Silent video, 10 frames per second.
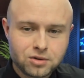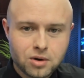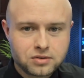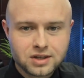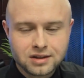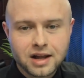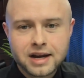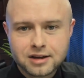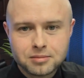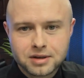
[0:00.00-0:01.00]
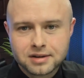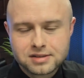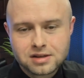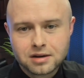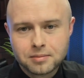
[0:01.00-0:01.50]
grown to like it
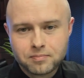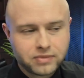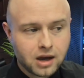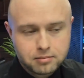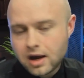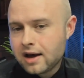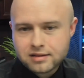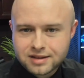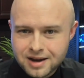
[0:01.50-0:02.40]
because I'm not